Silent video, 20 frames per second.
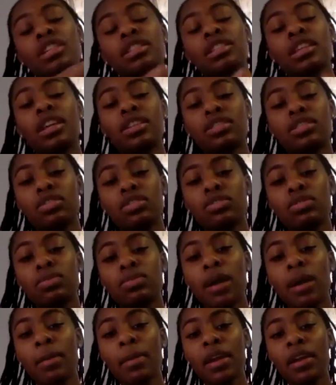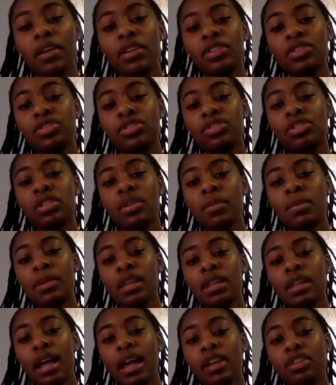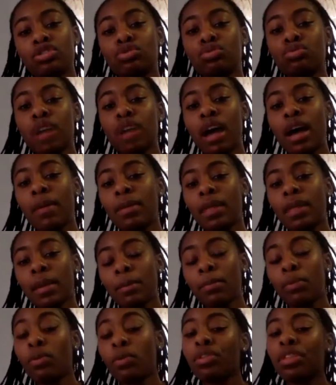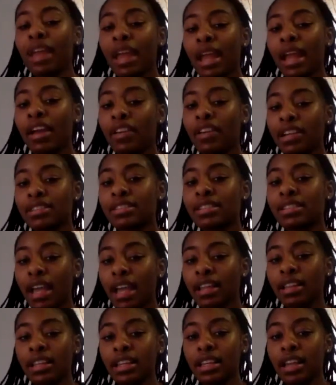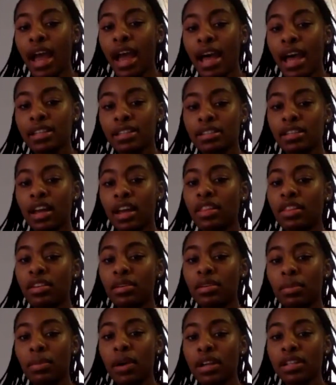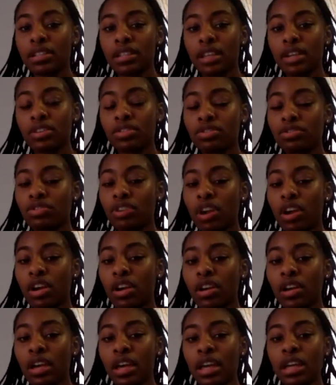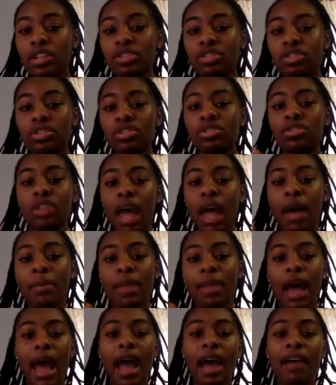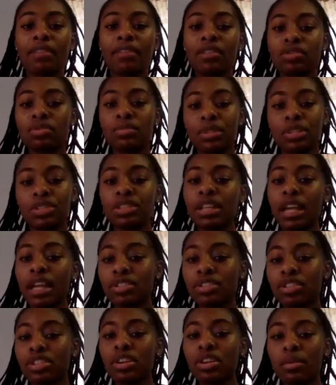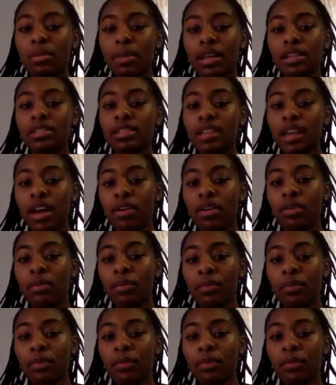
get to those problem areas just to be like do not like pull the hair as tightly as the other parts that are strong, just so that I'm not having too much tension on my scalp.